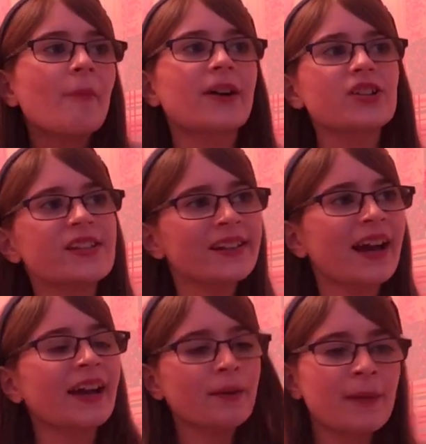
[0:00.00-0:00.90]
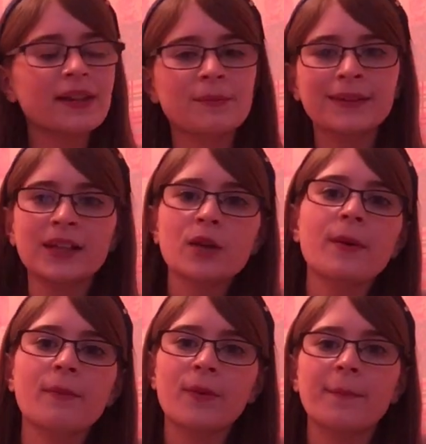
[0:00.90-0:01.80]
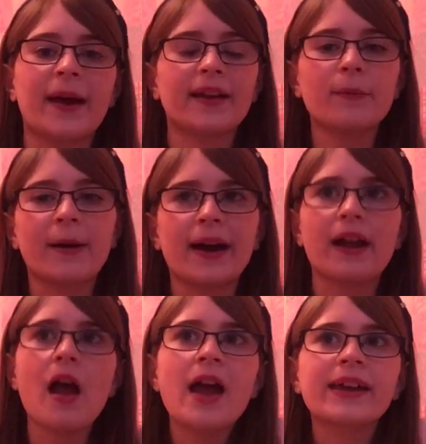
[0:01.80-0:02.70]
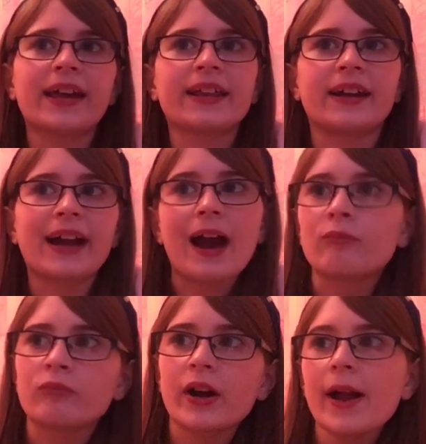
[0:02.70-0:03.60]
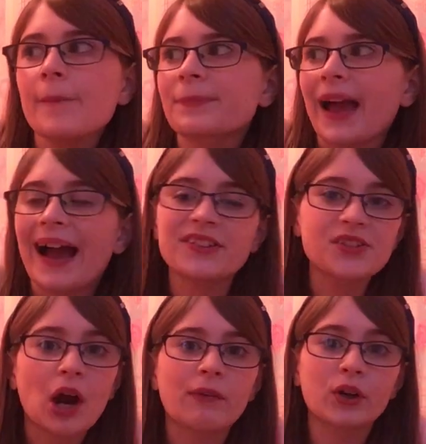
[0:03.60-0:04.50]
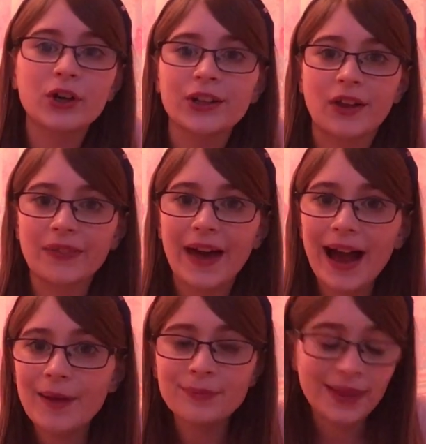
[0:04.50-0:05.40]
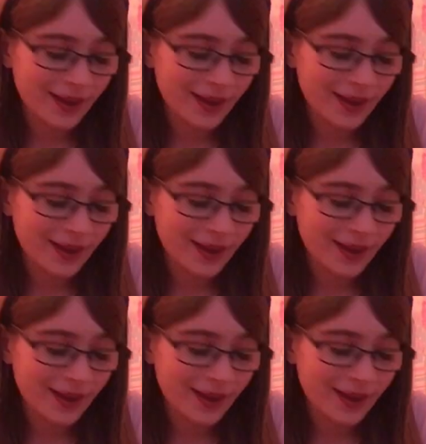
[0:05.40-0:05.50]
But I just think I can make them a little bit more better by getting a camera and start recording on that.